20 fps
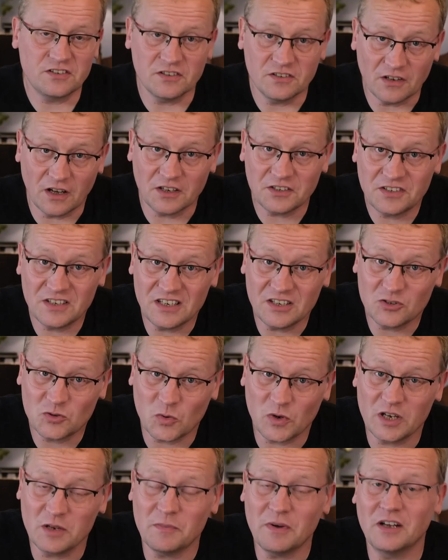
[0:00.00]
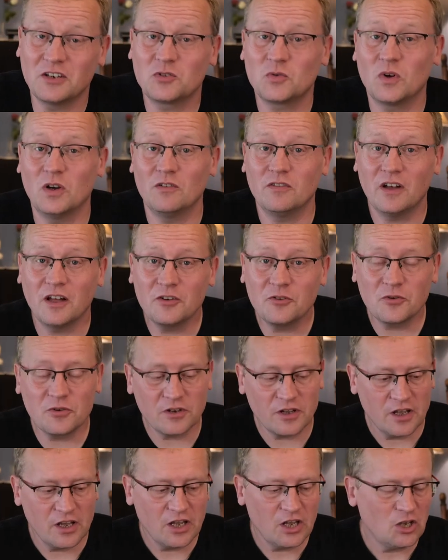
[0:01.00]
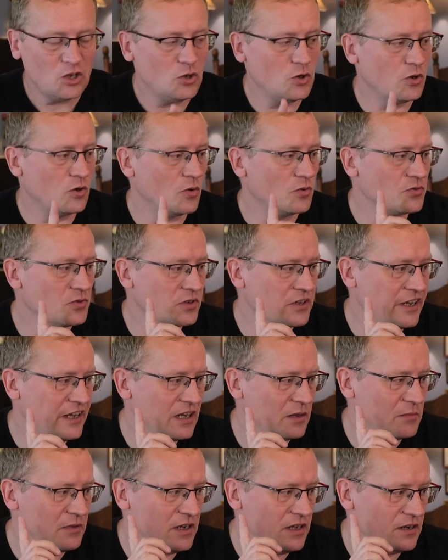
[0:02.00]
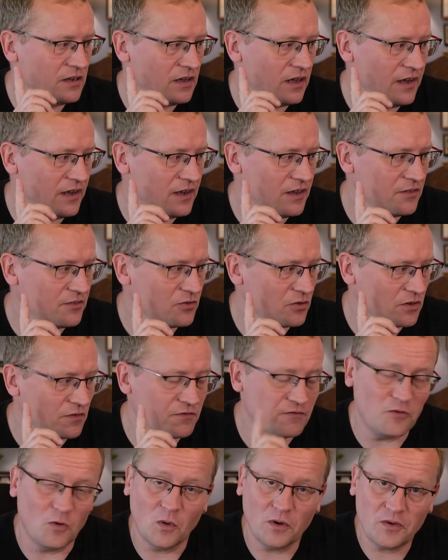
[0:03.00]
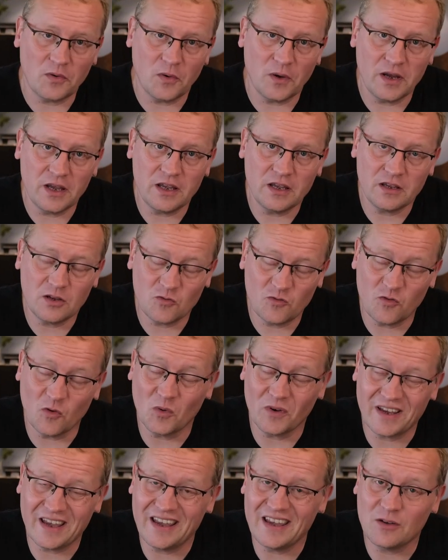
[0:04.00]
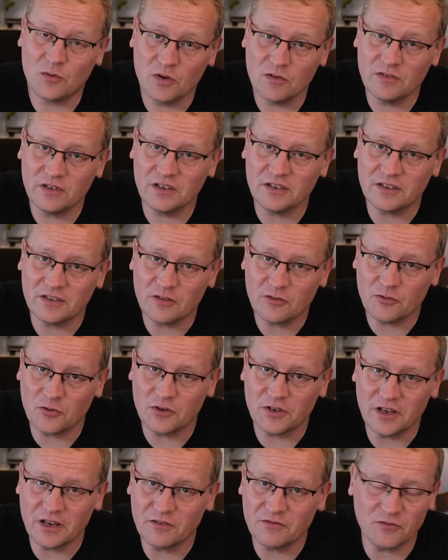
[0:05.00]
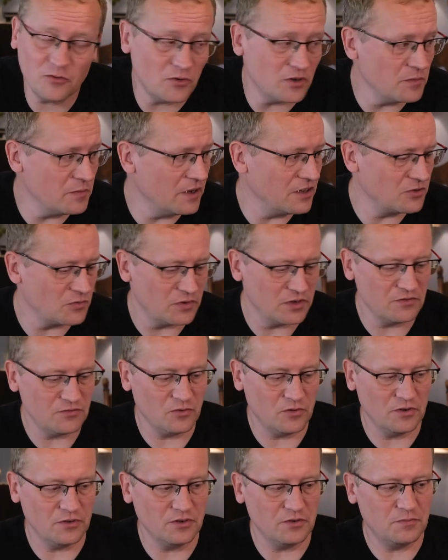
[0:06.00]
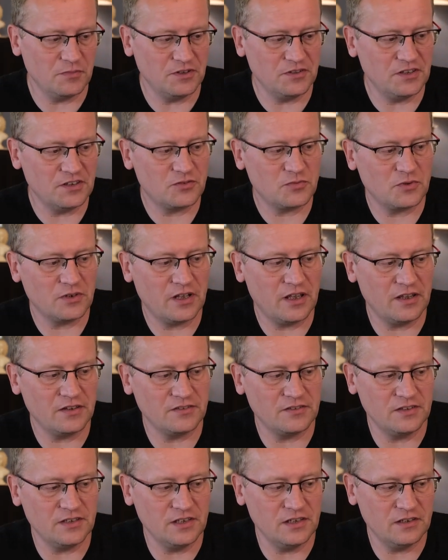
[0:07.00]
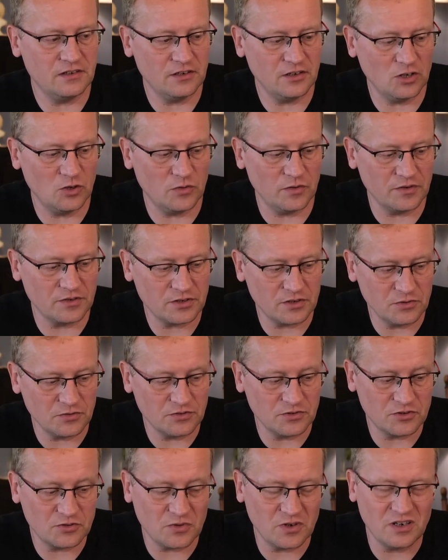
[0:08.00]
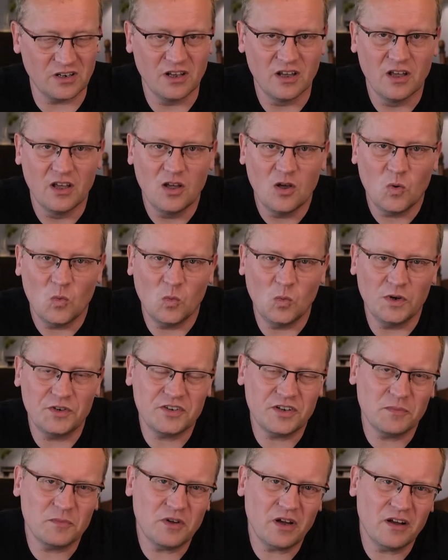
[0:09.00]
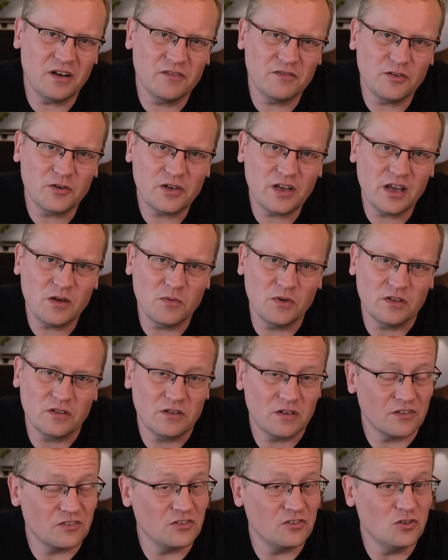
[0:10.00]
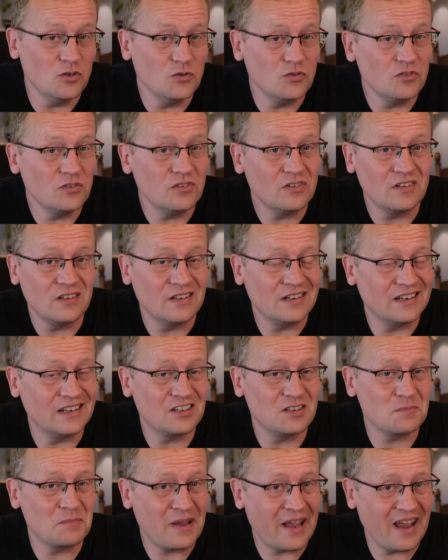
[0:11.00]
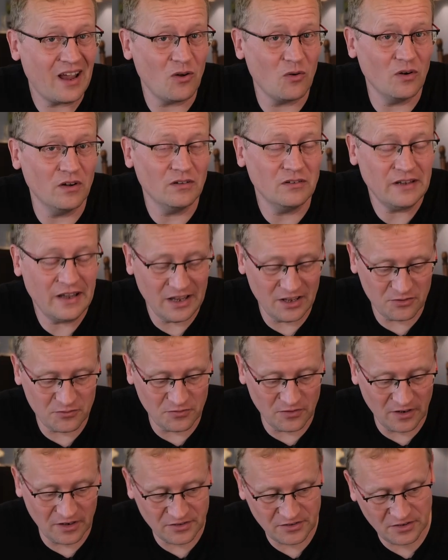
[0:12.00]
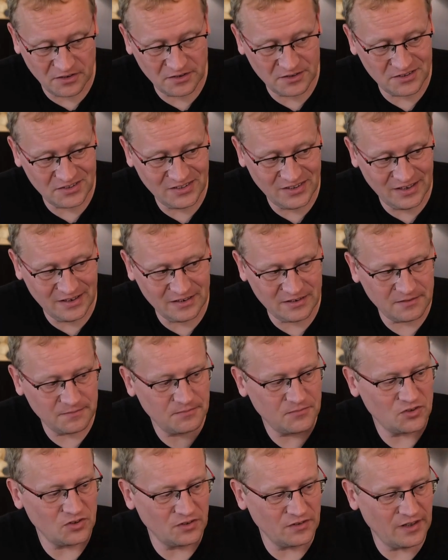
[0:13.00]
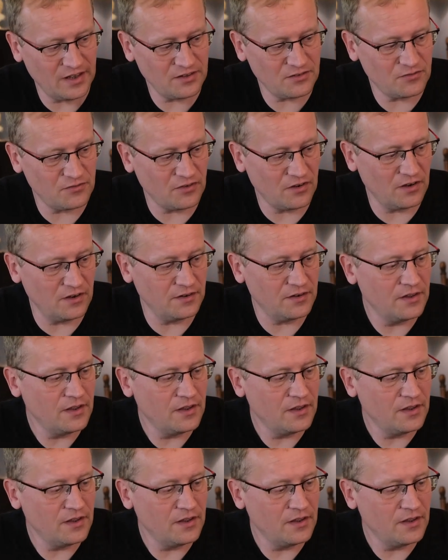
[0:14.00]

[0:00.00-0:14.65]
1920 by 1200. You can also get them in a sort of 4K equivalent, 3840 by 2400. But this one has the lower resolution screen, which I'm kind of okay with because it uses less power as far as I understand. So that's fine.